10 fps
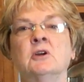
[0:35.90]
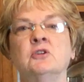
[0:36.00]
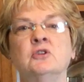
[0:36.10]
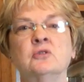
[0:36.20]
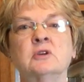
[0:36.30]

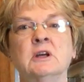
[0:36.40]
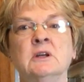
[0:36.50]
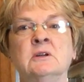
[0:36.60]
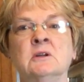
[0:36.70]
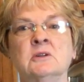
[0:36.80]
you
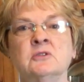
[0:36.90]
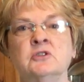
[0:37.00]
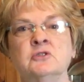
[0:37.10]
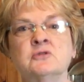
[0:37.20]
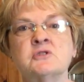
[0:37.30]
can
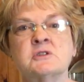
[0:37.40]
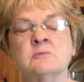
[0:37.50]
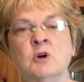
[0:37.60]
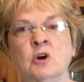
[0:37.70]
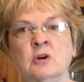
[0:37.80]
do
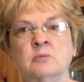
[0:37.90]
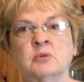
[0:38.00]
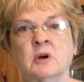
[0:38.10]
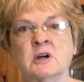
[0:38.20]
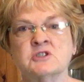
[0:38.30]
some art
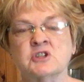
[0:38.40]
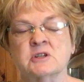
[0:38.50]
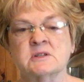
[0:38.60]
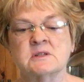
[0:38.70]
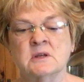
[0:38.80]

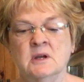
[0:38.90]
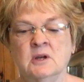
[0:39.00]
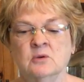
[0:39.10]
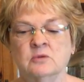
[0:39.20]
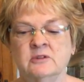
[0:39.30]
projects.
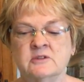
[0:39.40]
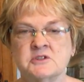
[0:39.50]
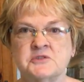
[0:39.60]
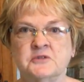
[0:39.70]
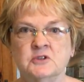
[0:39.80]
With
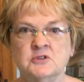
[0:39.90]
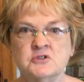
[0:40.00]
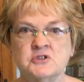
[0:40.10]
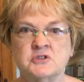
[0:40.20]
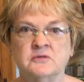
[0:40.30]
this
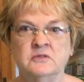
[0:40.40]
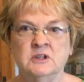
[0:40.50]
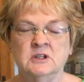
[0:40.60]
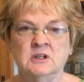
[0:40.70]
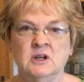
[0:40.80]
first
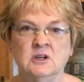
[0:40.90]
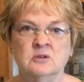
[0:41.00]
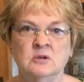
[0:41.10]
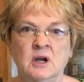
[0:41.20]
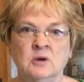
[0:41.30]

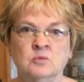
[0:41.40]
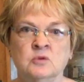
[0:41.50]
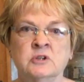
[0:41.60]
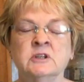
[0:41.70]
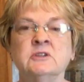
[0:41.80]
video, I
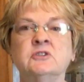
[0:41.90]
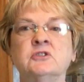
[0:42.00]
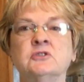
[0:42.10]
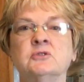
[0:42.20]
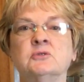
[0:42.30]
wanted
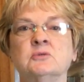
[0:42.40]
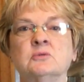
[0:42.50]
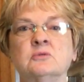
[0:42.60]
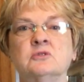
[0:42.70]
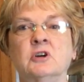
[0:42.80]

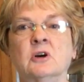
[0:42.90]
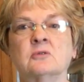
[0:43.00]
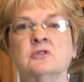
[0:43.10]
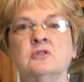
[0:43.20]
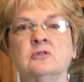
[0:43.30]
to
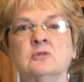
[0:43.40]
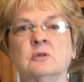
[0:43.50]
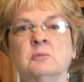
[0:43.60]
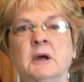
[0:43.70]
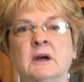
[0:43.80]
talk to you
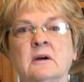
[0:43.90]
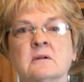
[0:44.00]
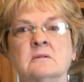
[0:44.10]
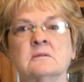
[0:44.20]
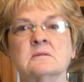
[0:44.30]

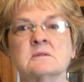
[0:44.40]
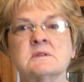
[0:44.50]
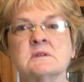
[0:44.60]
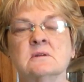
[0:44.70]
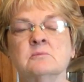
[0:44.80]
about
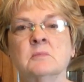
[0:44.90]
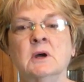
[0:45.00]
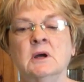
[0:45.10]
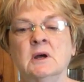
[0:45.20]
some